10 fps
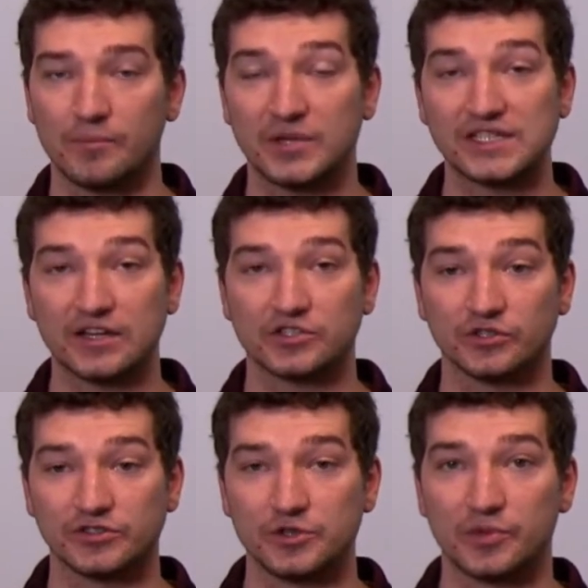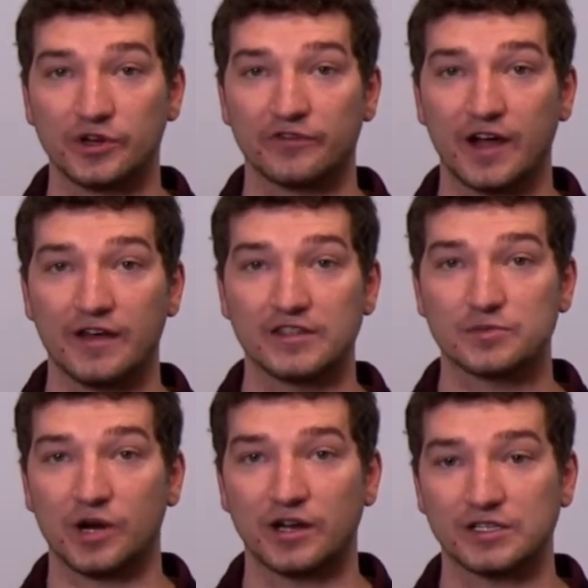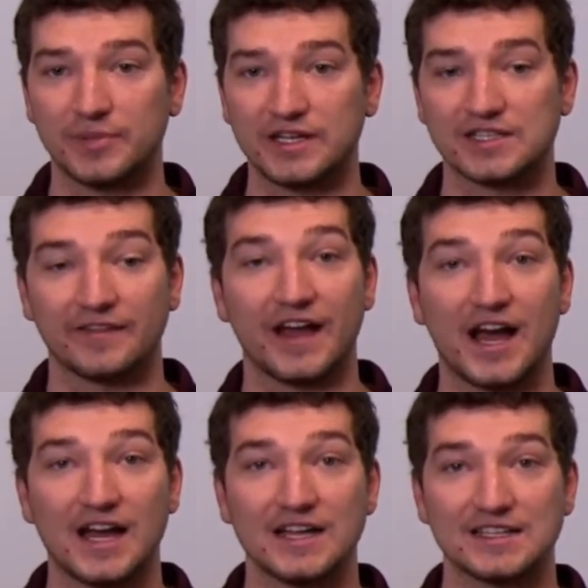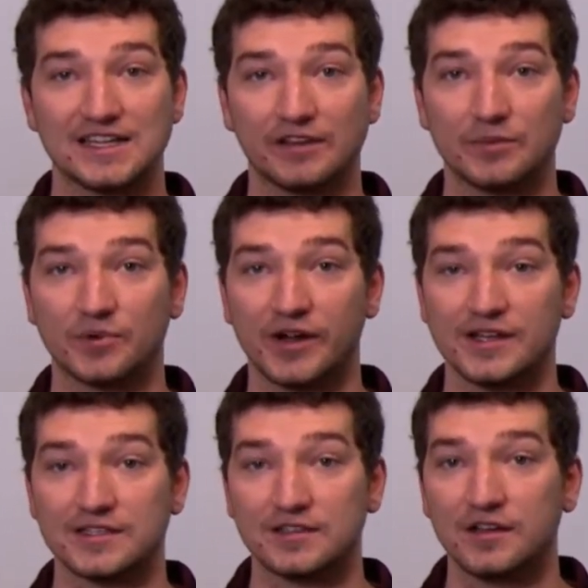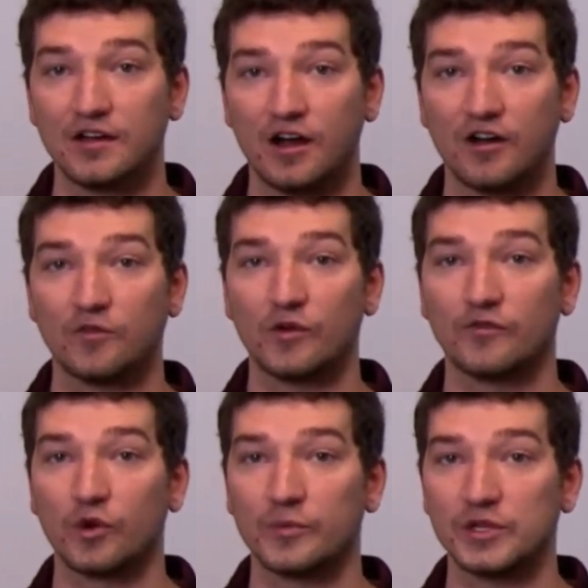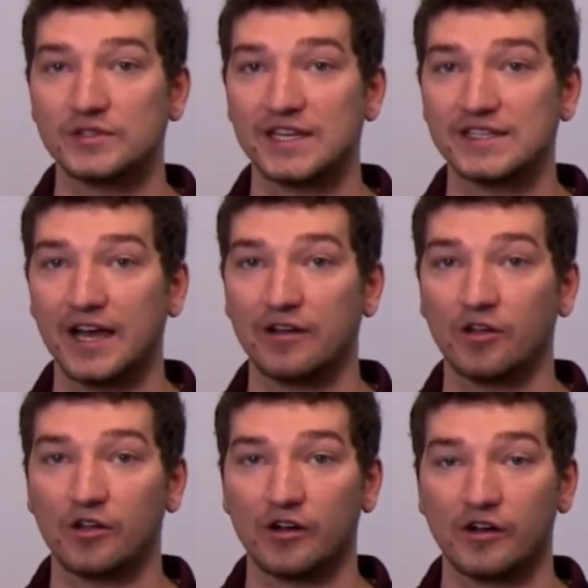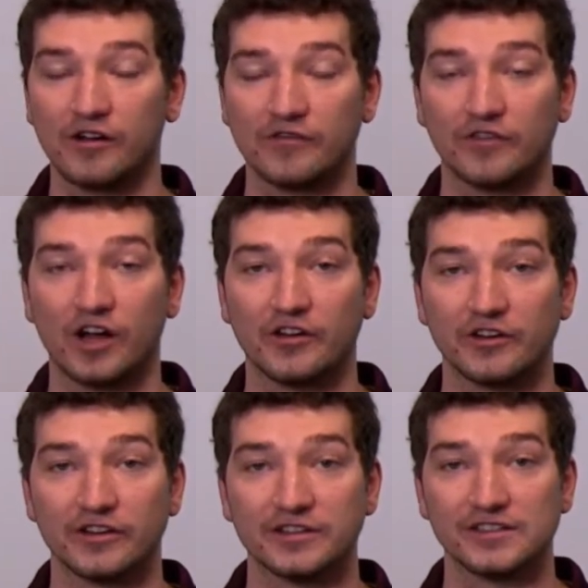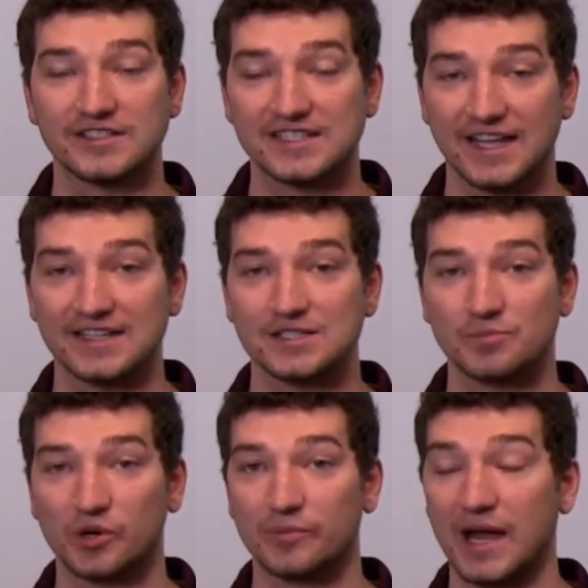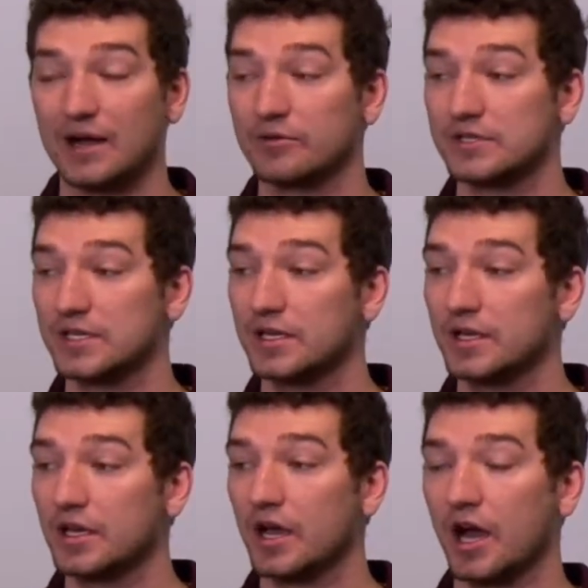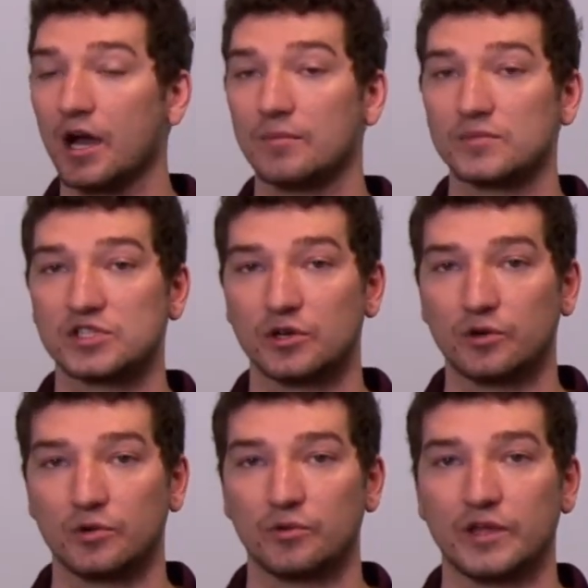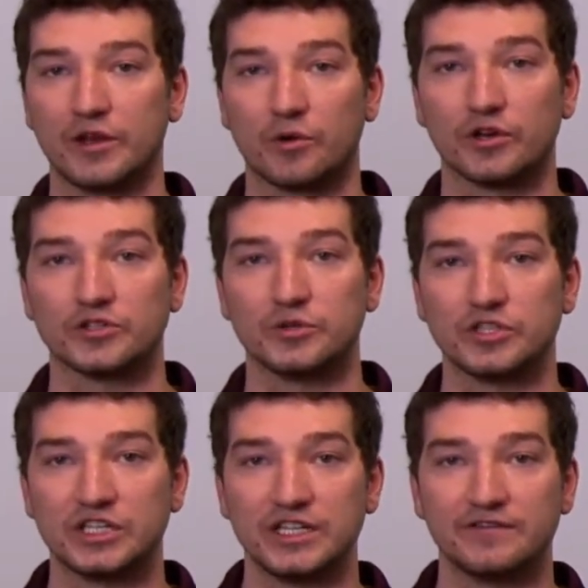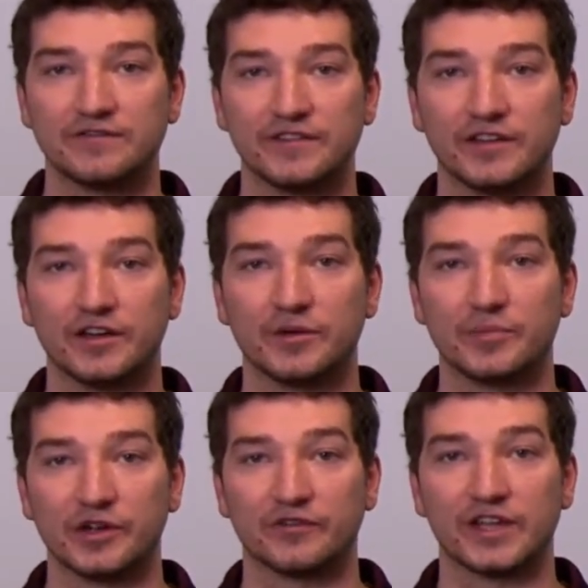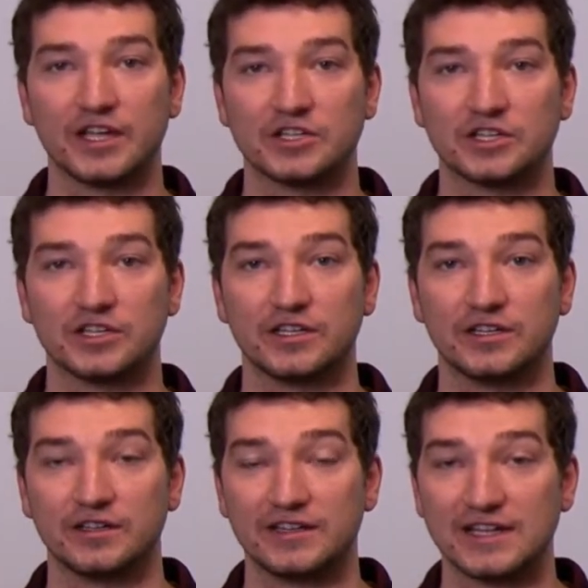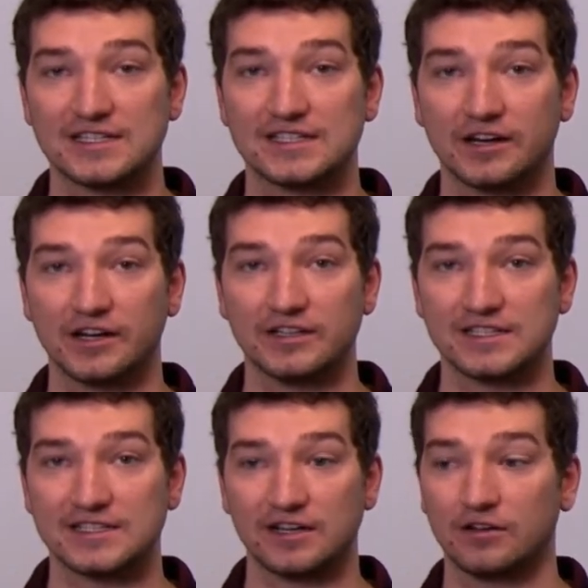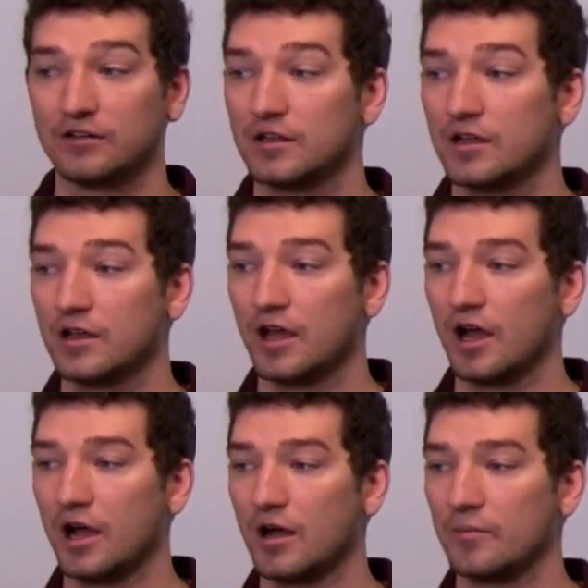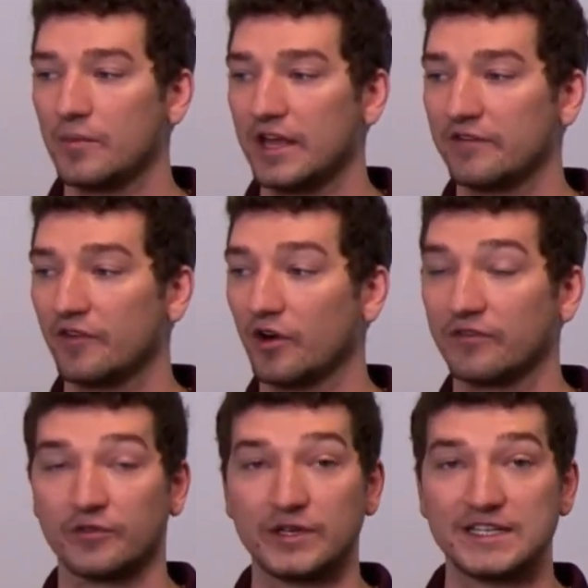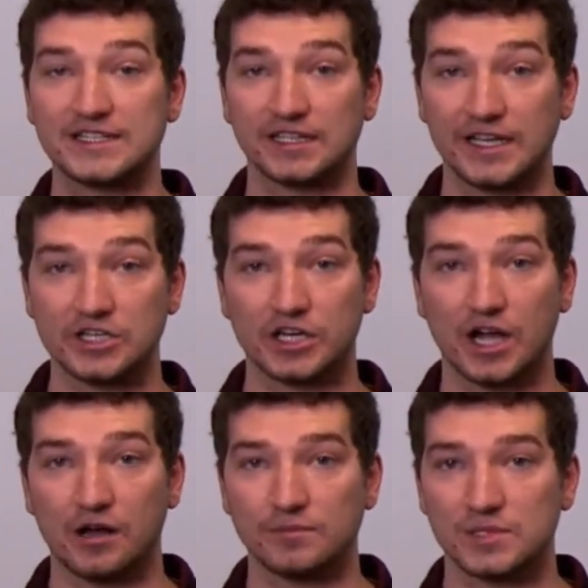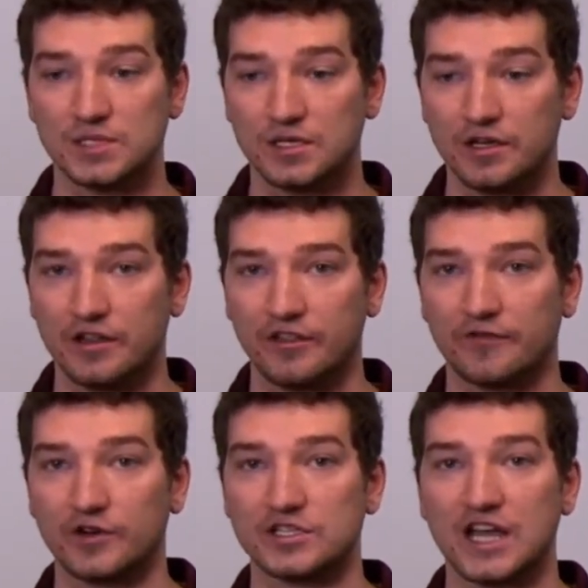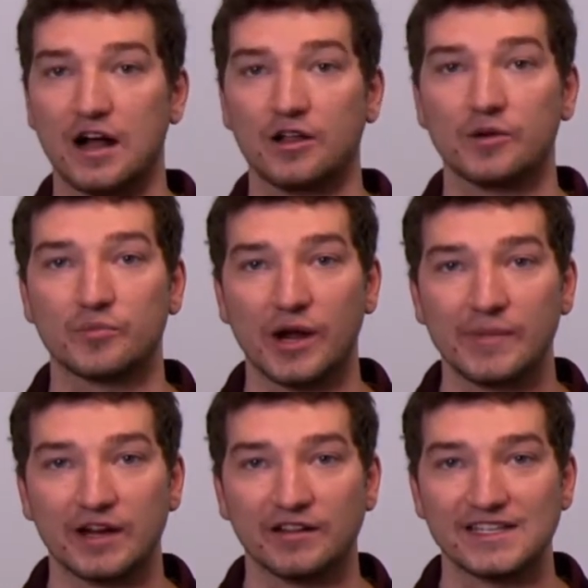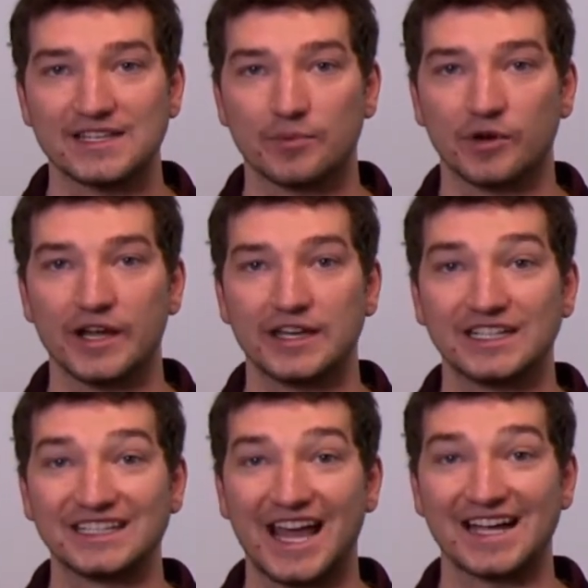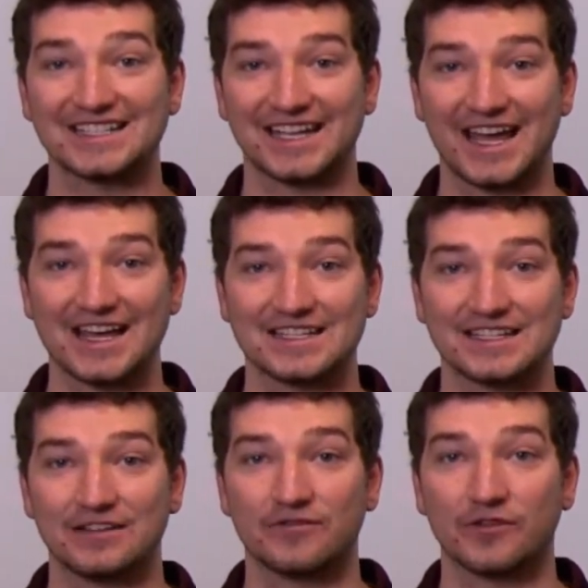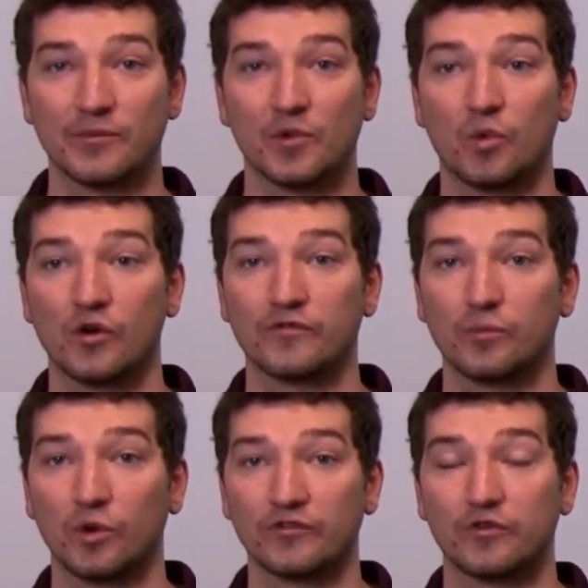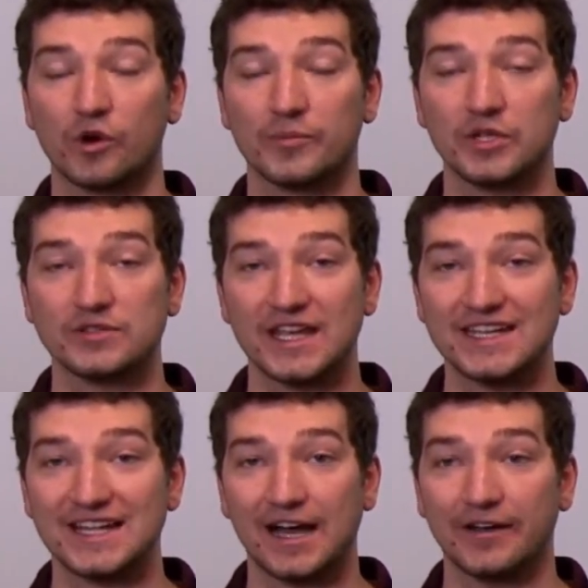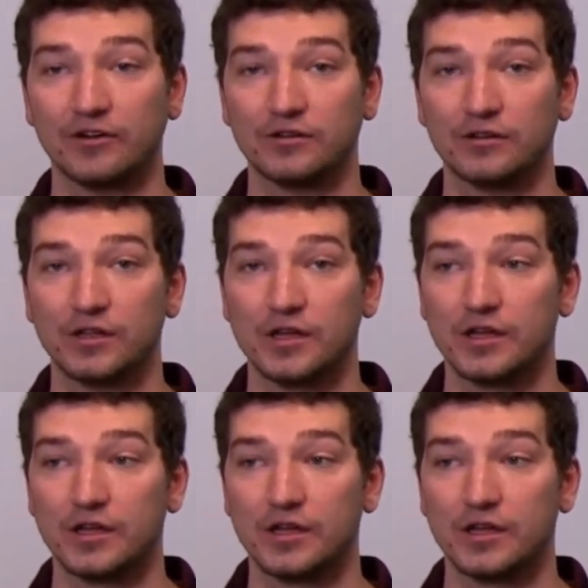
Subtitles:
potential to purify this product based on the high selling price of 1,4-butane diol of 100 cents per pound. So in order to achieve the purification necessary to sell, it involved 3 distillation columns. The first column primarily separated lactic acid from the 1,4-butane diol.